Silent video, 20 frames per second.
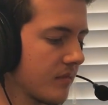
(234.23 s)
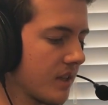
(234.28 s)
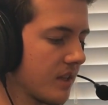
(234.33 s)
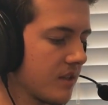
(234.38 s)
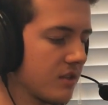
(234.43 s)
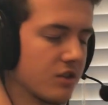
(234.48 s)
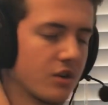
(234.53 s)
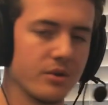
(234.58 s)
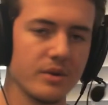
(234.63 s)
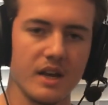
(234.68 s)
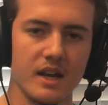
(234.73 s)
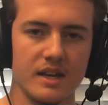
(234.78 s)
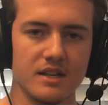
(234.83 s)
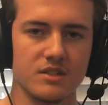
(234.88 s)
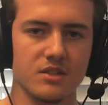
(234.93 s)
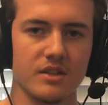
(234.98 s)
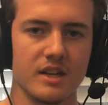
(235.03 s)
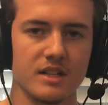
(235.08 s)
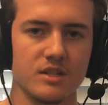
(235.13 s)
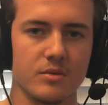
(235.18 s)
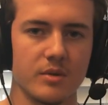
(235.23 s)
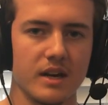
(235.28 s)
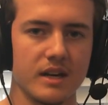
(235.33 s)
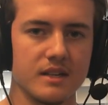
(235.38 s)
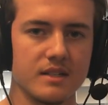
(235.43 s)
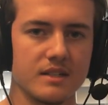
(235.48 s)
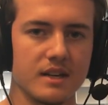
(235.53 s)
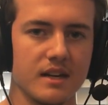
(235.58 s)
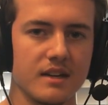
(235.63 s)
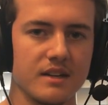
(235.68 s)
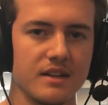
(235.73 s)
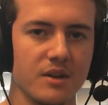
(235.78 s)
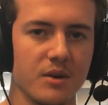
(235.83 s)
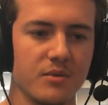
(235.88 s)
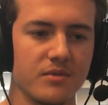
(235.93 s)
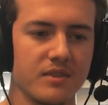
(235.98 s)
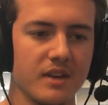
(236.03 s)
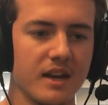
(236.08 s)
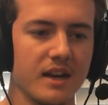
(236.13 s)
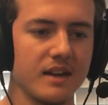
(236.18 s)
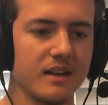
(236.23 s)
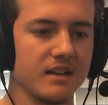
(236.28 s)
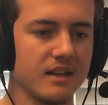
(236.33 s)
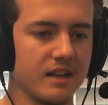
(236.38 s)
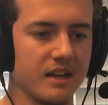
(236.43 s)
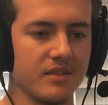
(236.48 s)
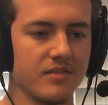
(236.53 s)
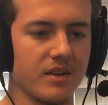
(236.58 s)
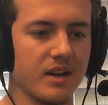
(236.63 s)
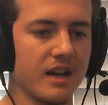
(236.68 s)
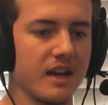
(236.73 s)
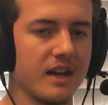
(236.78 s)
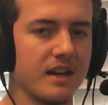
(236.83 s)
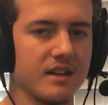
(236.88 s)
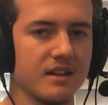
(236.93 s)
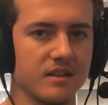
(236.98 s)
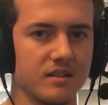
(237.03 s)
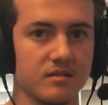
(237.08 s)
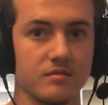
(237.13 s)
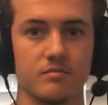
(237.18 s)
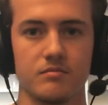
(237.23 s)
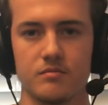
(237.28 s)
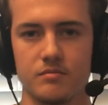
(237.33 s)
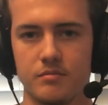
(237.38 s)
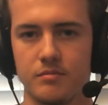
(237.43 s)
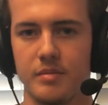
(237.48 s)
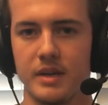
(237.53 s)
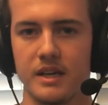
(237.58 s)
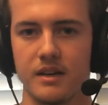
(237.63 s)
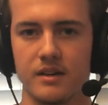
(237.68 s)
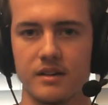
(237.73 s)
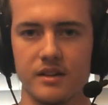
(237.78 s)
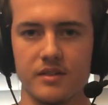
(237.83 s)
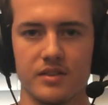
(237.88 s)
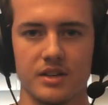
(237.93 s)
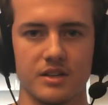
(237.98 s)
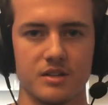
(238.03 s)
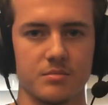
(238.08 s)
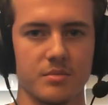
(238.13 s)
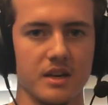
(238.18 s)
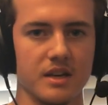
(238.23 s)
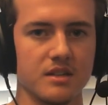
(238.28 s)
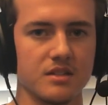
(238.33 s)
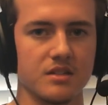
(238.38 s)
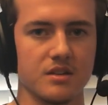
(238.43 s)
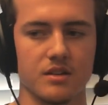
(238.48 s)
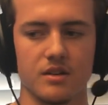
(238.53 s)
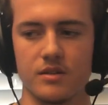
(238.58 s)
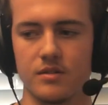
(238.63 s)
So that's why I decided to go with that. If I had a bigger living space,